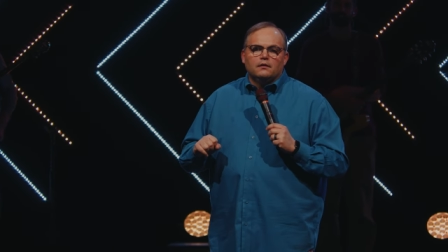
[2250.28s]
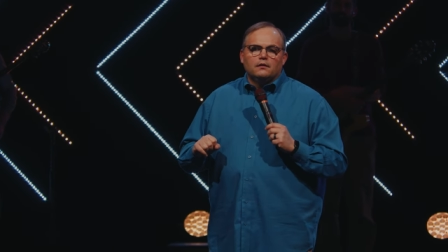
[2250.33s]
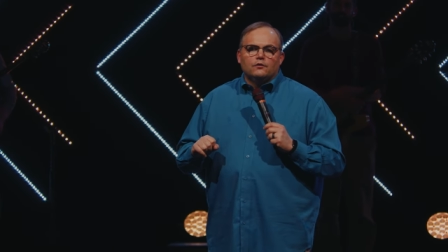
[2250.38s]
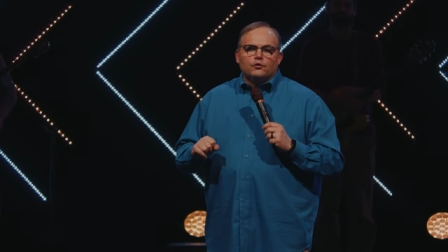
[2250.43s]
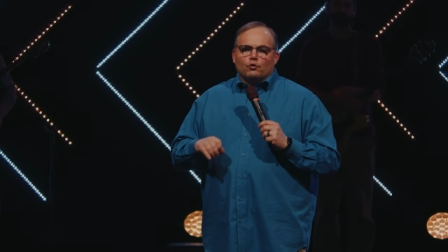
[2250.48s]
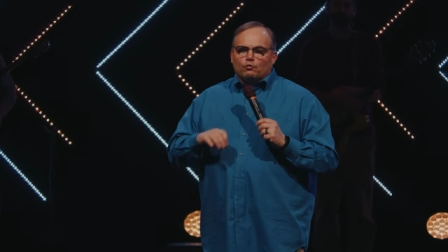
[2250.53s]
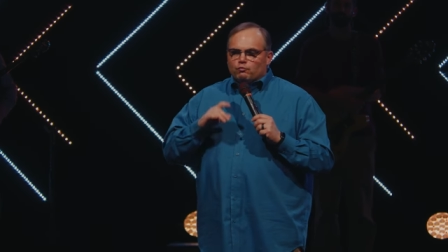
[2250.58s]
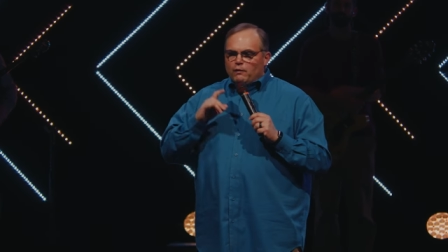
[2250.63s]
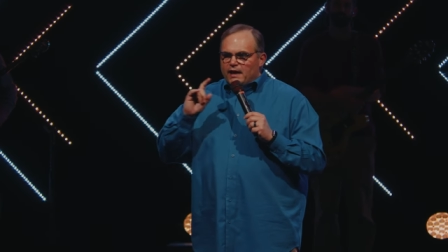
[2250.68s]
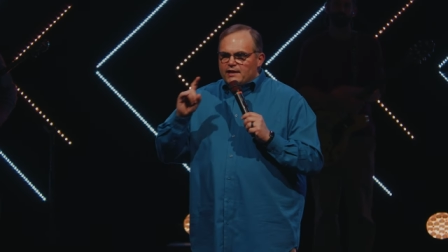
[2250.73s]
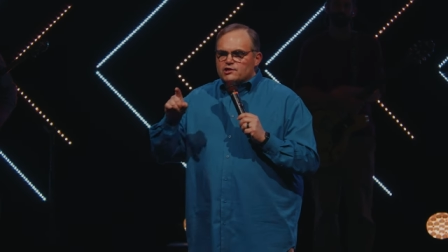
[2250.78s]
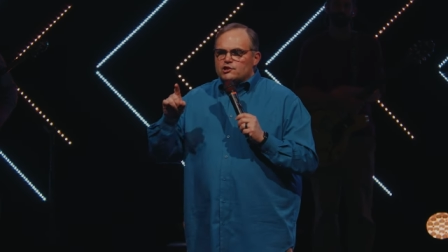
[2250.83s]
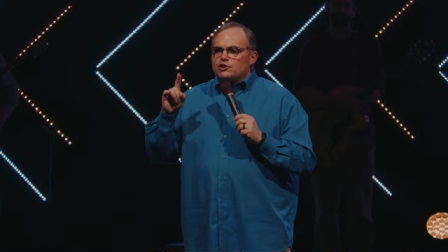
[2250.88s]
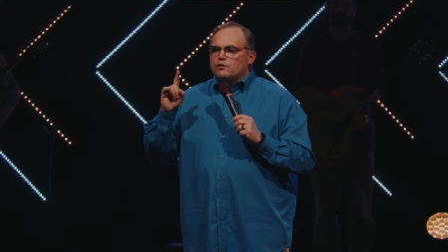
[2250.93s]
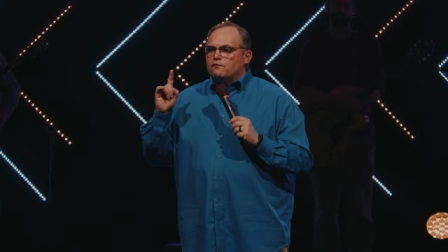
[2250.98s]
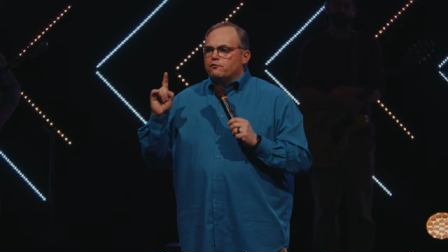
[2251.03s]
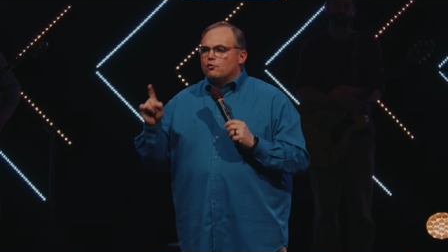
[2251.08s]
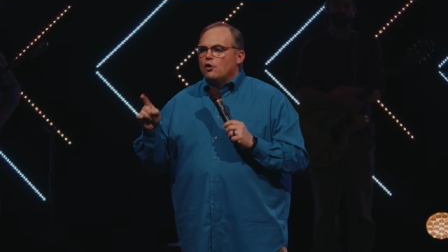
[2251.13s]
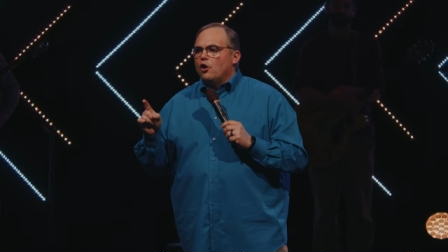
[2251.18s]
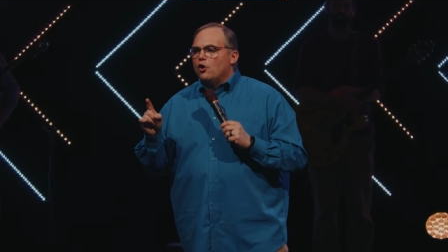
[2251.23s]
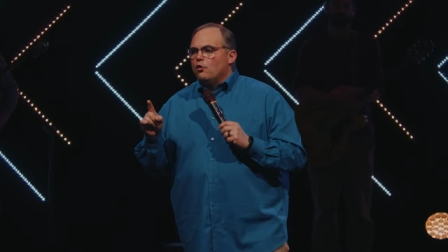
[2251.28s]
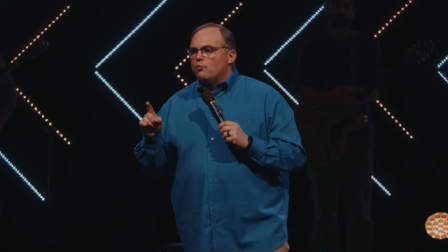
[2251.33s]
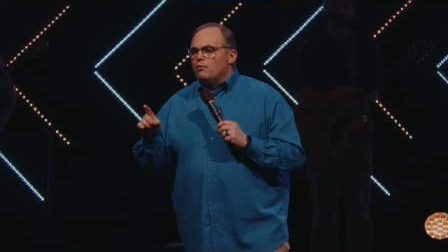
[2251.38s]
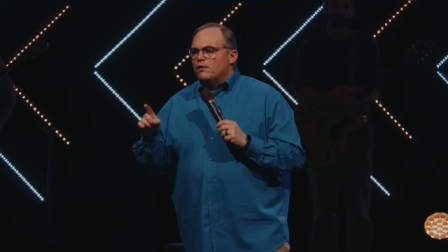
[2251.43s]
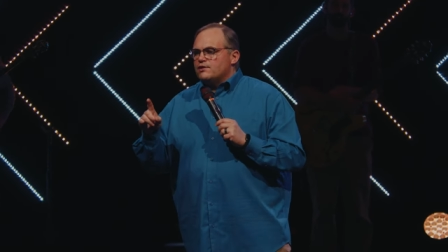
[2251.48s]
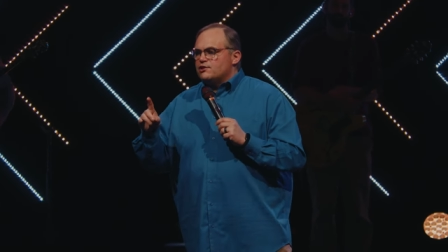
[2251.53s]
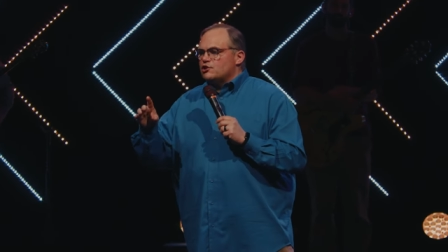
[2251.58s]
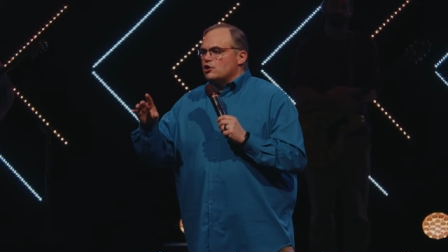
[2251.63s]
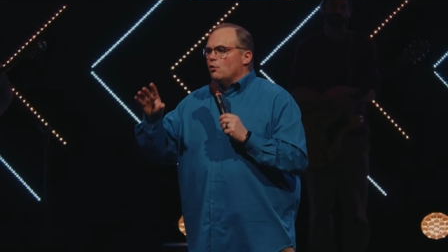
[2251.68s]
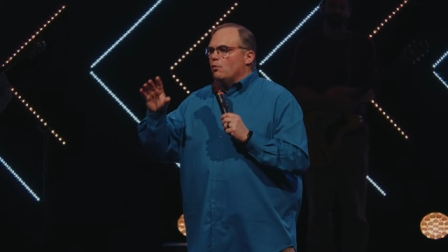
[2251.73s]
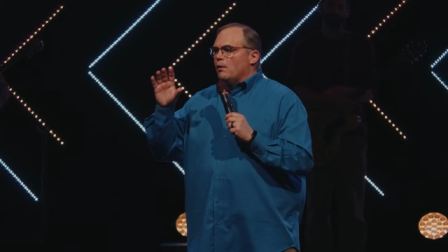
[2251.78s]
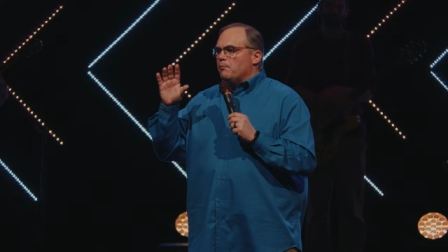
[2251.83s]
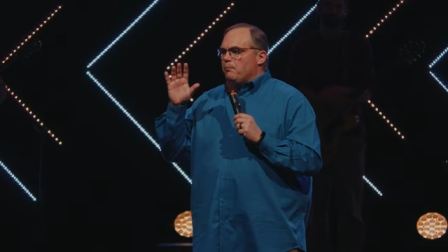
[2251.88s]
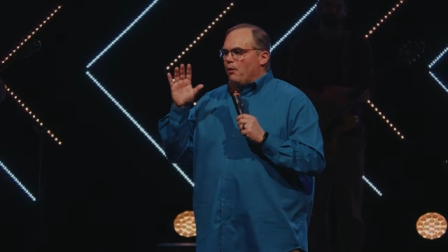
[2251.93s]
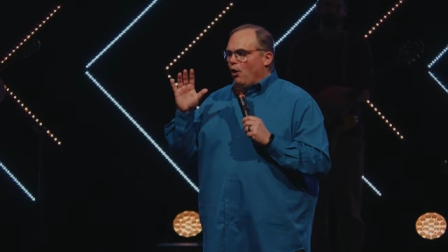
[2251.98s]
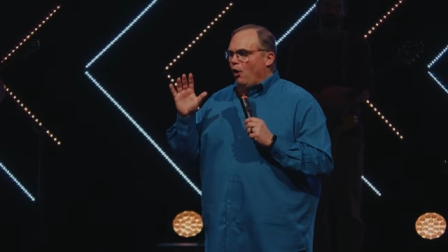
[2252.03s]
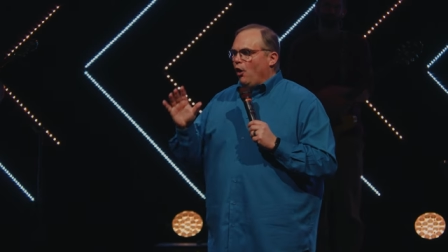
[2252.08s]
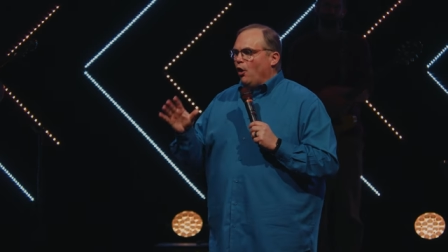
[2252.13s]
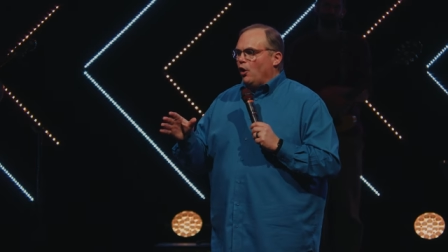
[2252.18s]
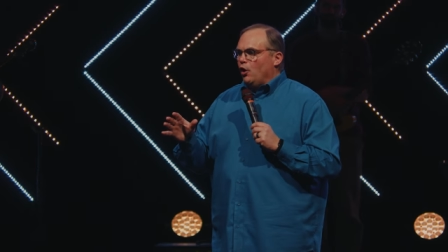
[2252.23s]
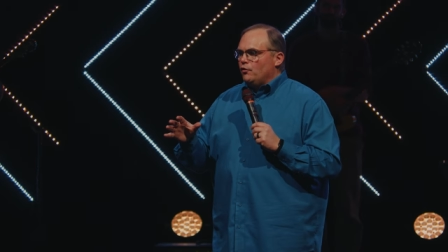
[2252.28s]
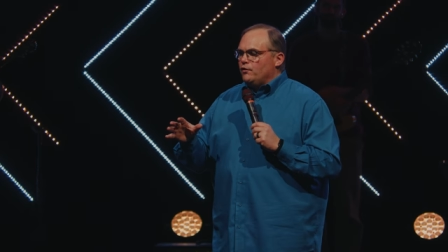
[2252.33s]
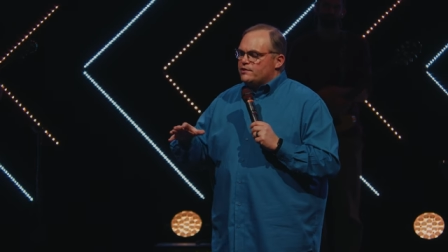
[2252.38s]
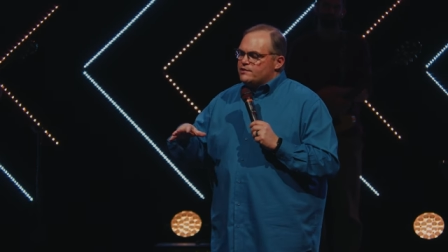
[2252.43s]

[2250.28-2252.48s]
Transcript: The rest of Rome was so appalled.